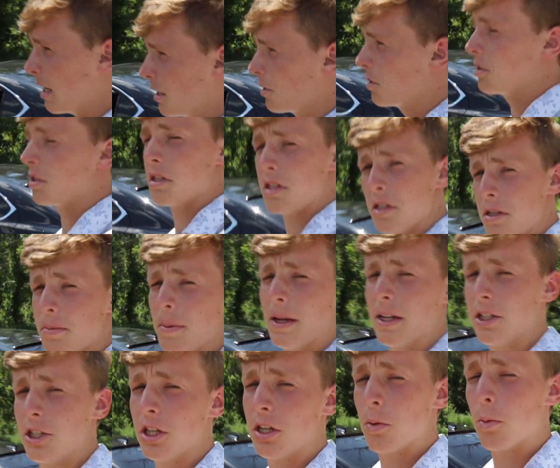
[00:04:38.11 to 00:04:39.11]
So the
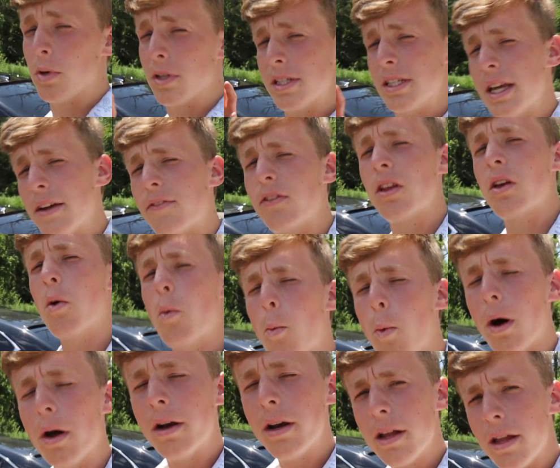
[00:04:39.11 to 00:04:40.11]
suspension was definitely
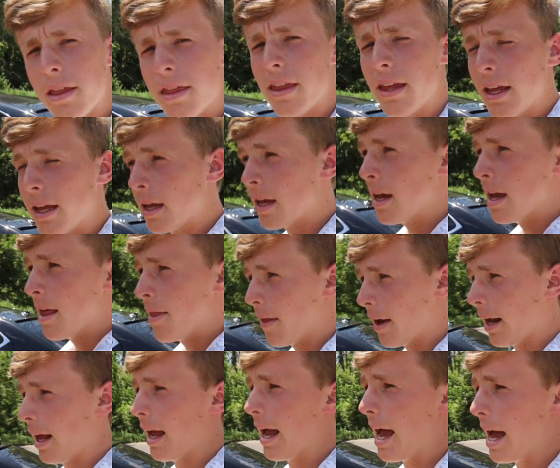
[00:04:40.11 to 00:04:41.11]
one thing that
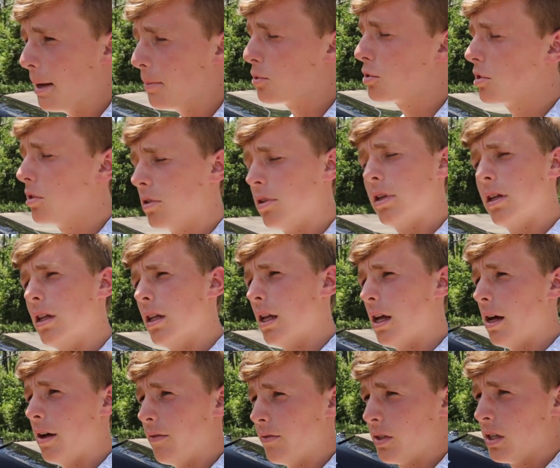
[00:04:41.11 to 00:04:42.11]
I absolutely
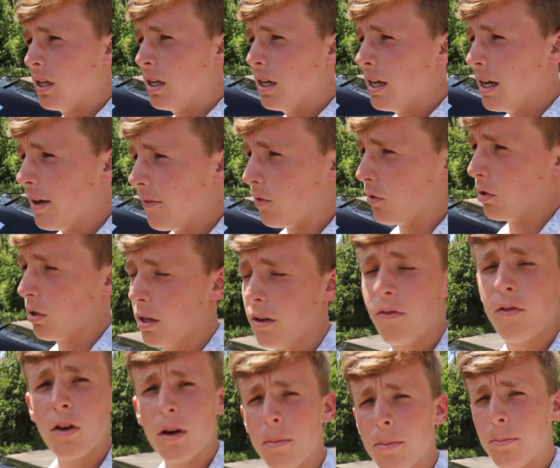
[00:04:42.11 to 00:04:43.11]
loved. If you're looking
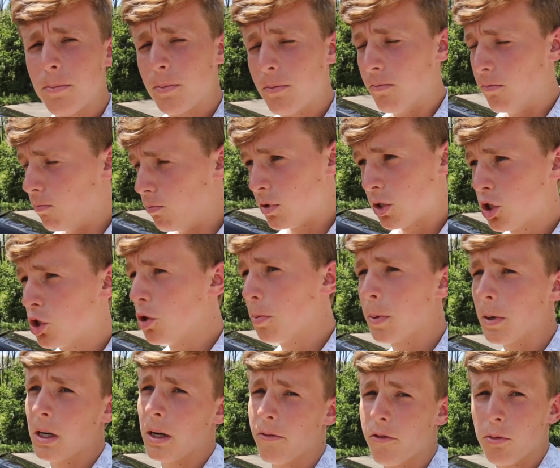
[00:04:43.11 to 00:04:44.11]
for a
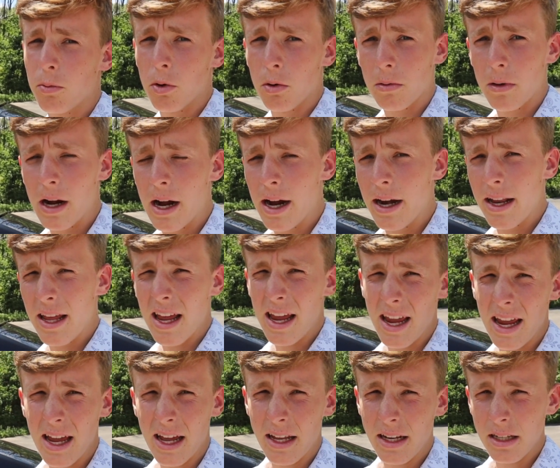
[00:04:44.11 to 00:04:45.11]
super comfortable ride
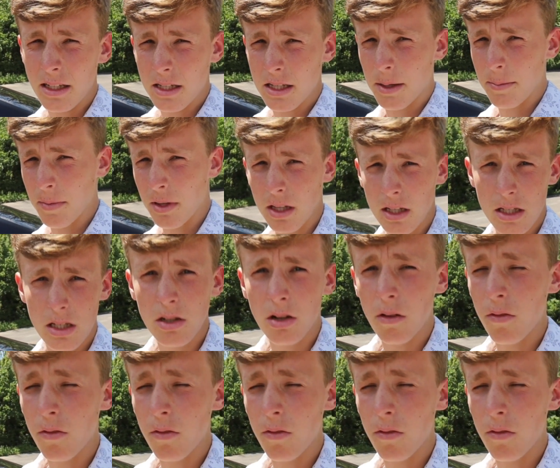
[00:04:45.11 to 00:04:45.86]
and something that's still